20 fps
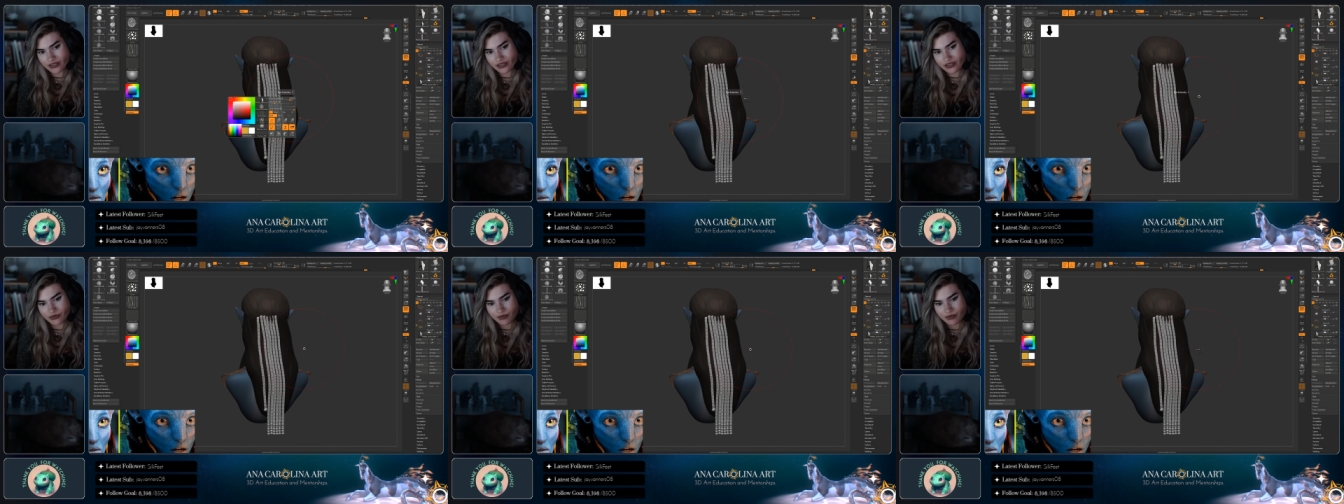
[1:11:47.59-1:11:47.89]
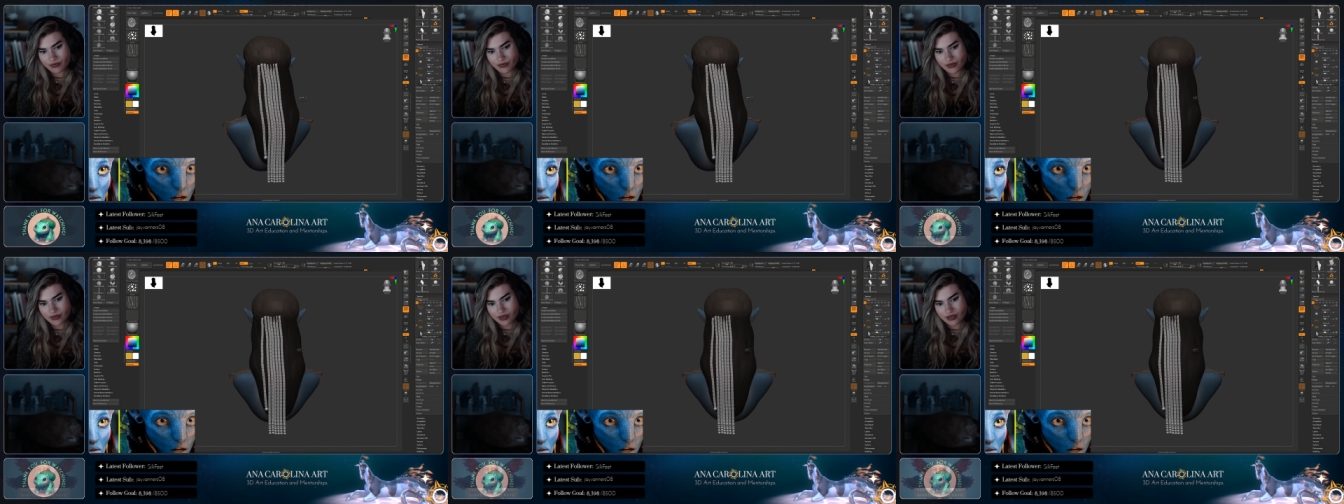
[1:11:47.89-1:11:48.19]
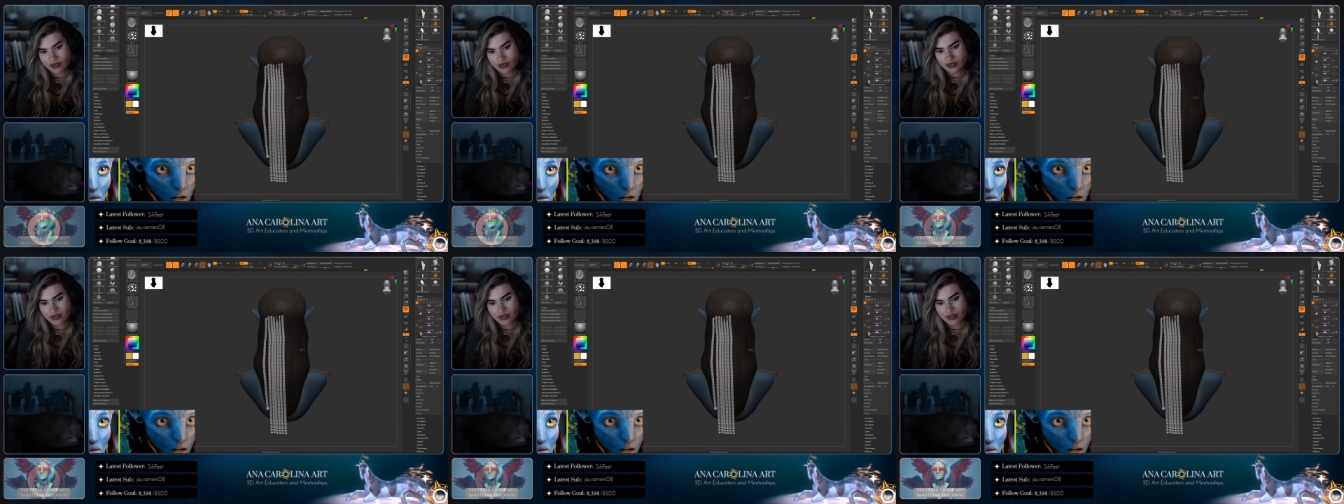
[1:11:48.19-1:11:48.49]

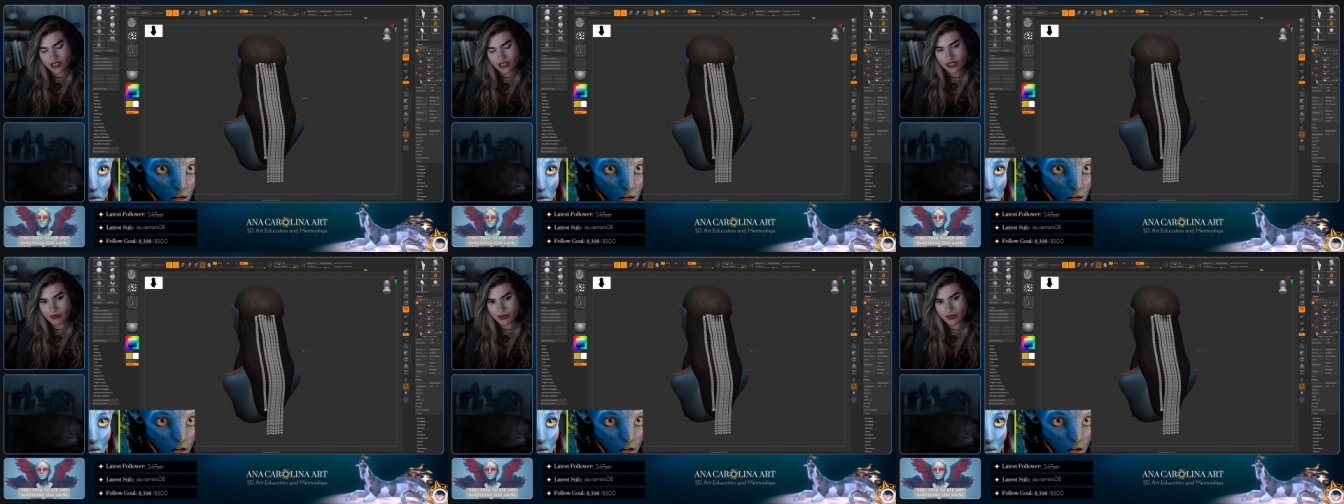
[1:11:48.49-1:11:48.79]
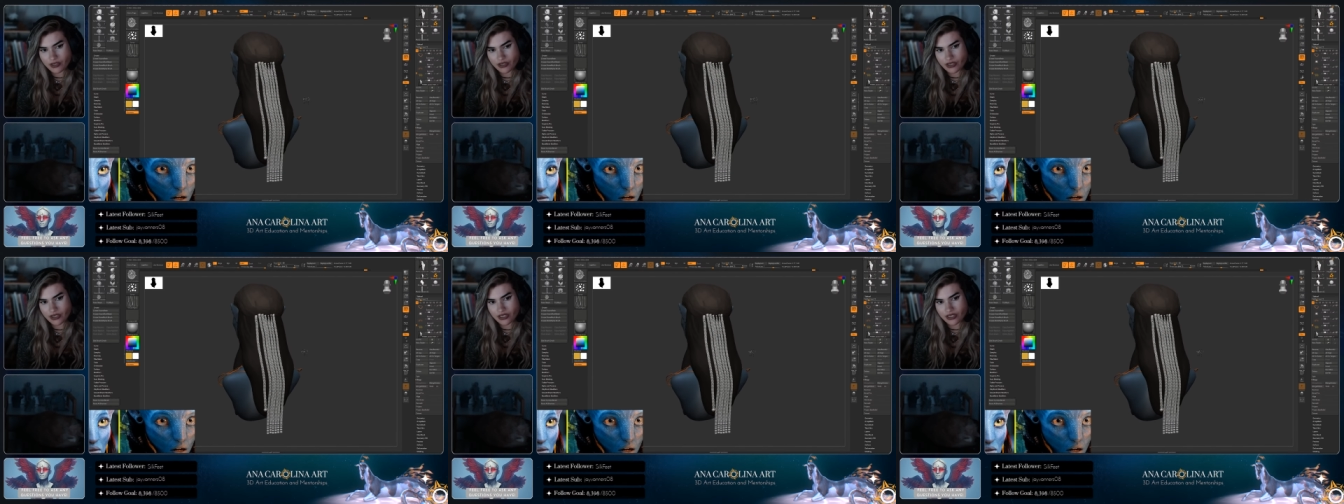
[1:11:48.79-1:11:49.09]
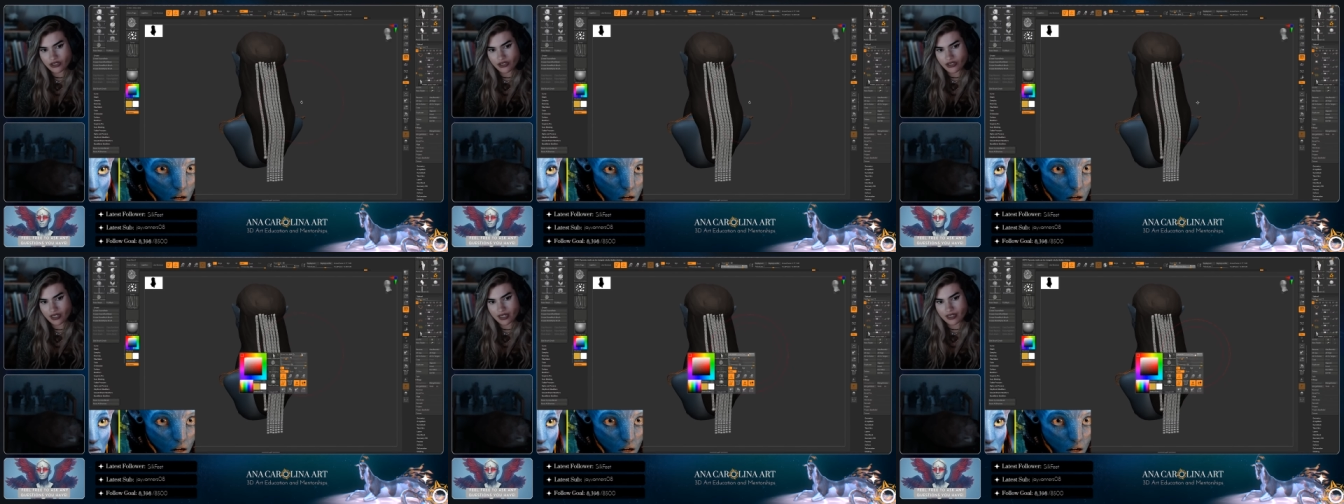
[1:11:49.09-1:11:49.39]
It's a good
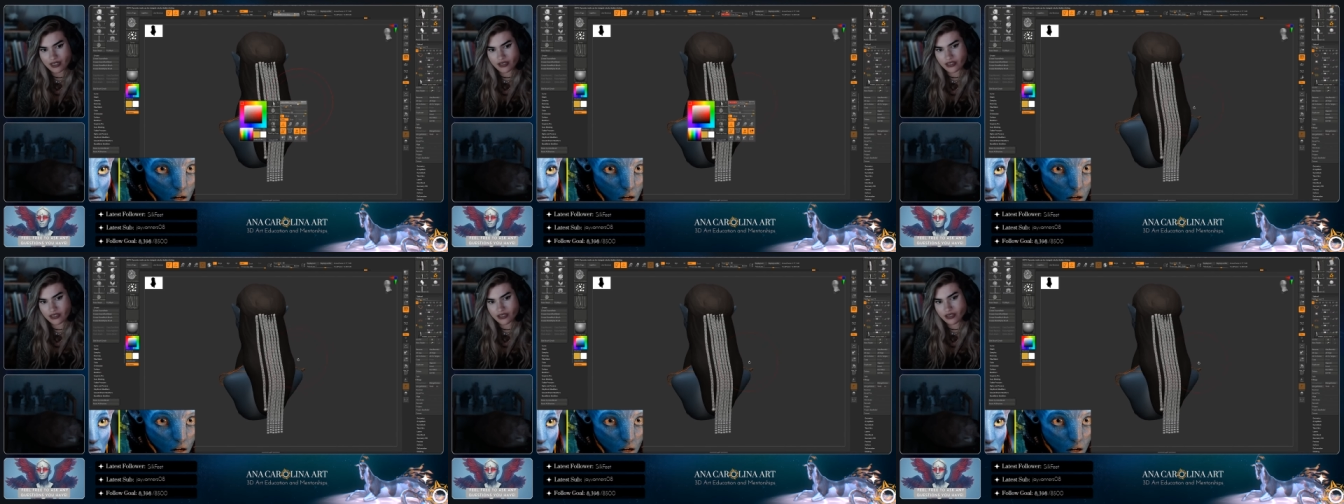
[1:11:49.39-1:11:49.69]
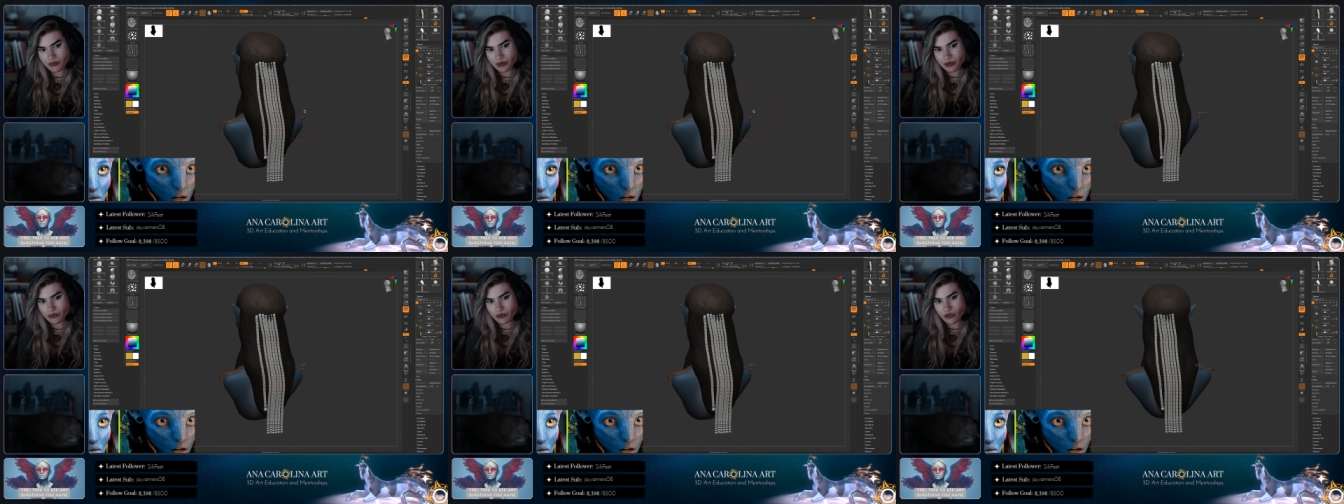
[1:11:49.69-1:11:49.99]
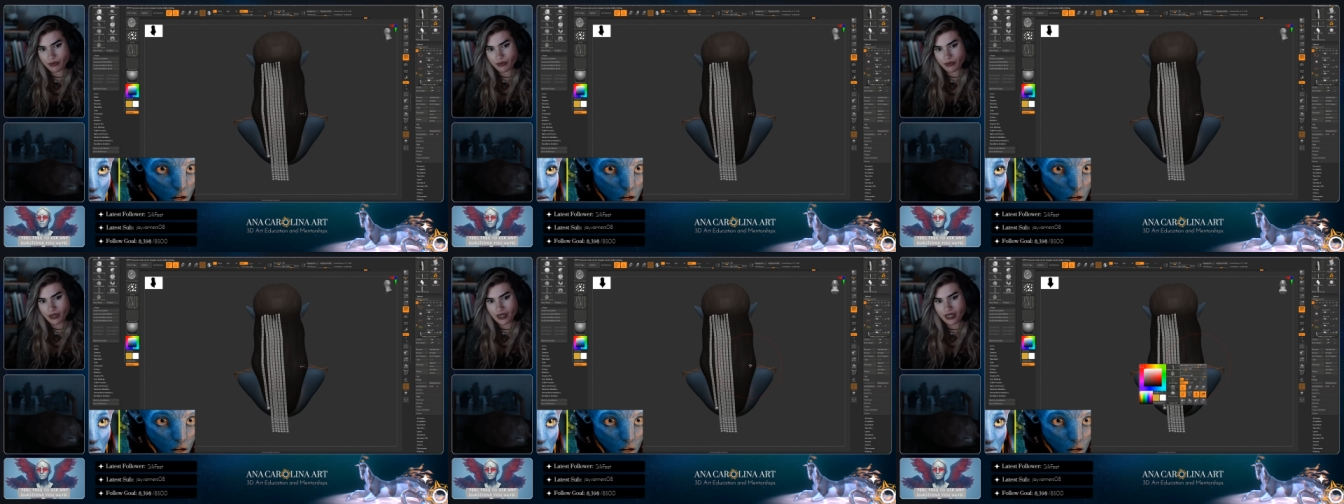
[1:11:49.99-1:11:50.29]
opportunity to kind of learn a little bit
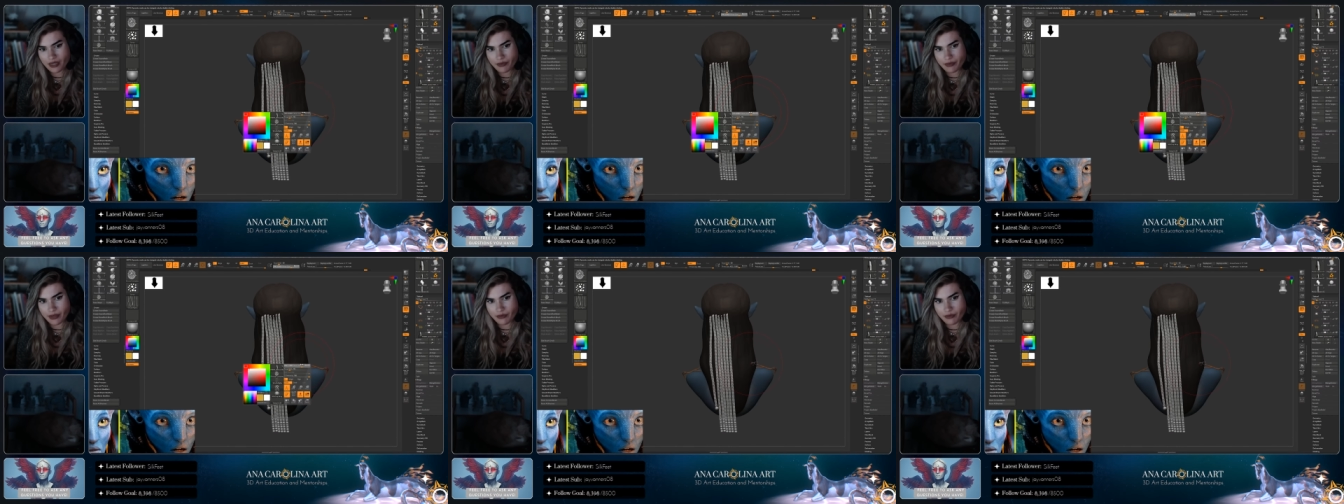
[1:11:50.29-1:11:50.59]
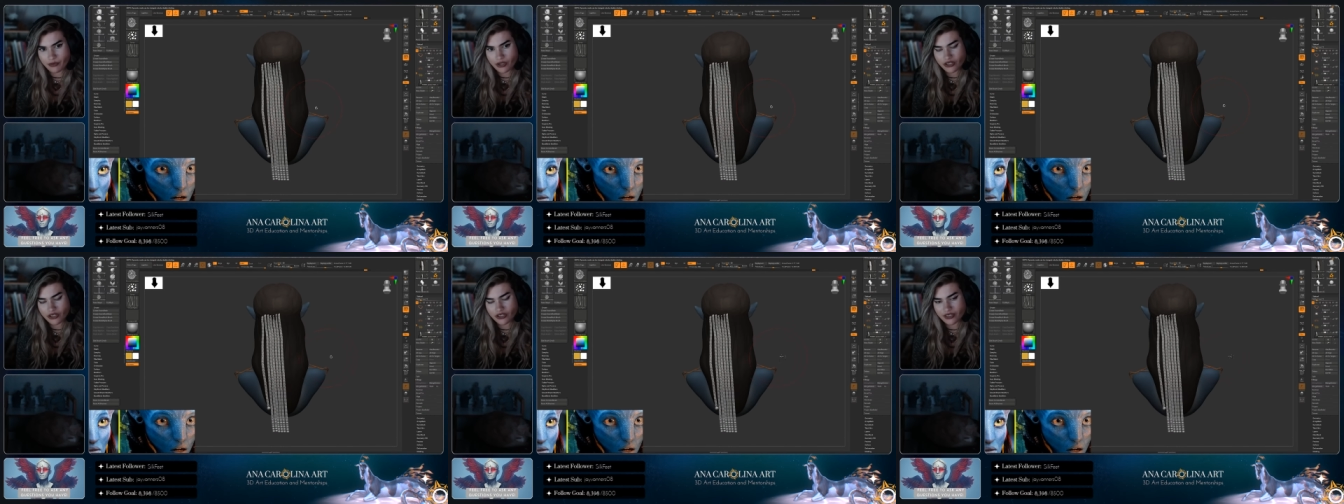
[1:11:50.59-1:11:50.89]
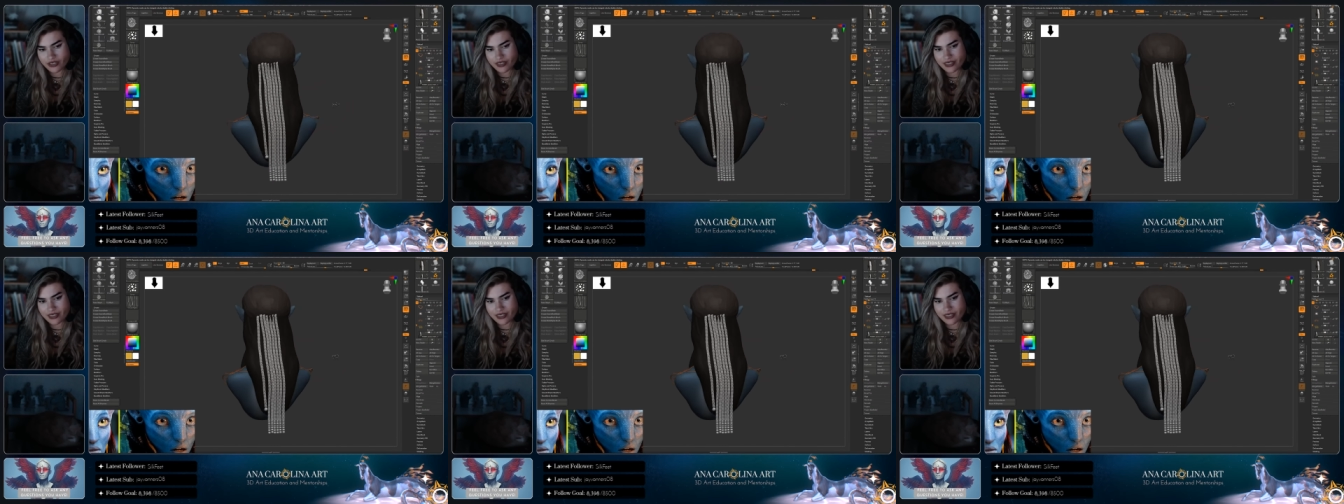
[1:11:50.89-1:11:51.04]
more about IMM brushes,